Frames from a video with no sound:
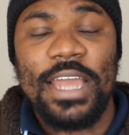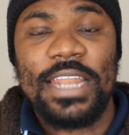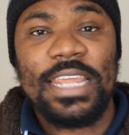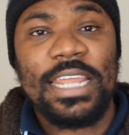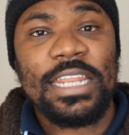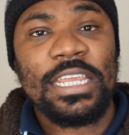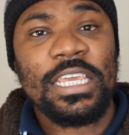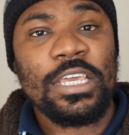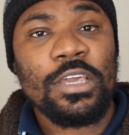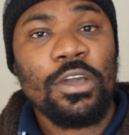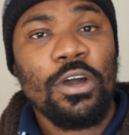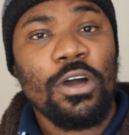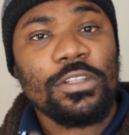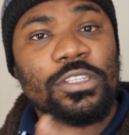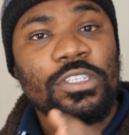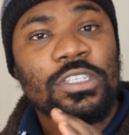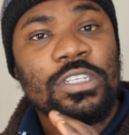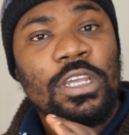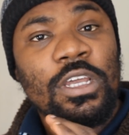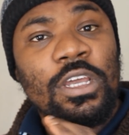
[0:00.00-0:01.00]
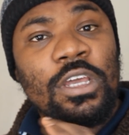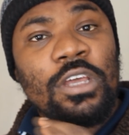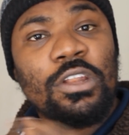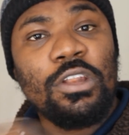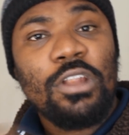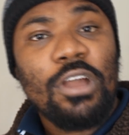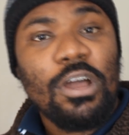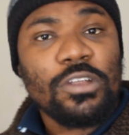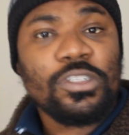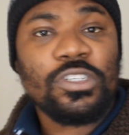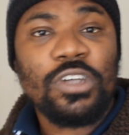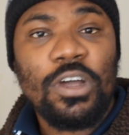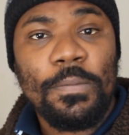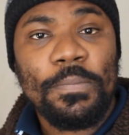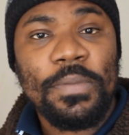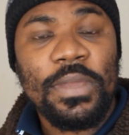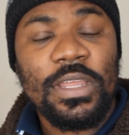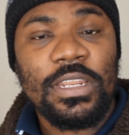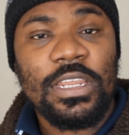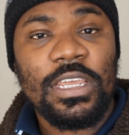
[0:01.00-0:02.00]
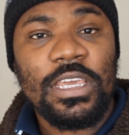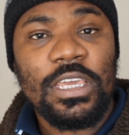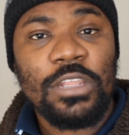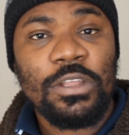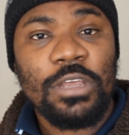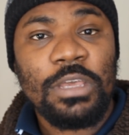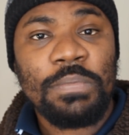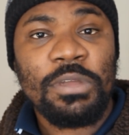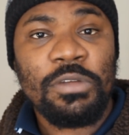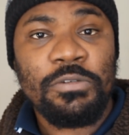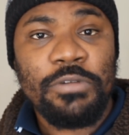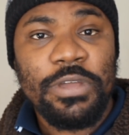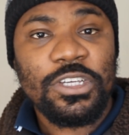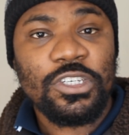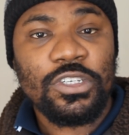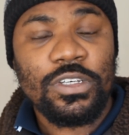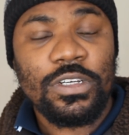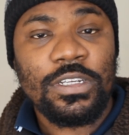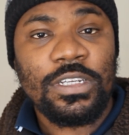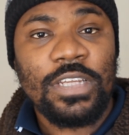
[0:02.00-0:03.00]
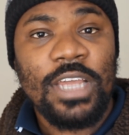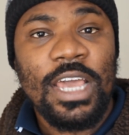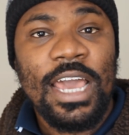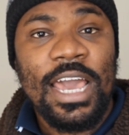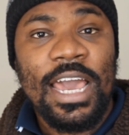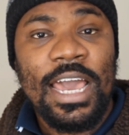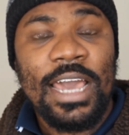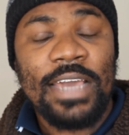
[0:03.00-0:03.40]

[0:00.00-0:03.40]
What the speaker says: and then he got locked up in the, you know, immigration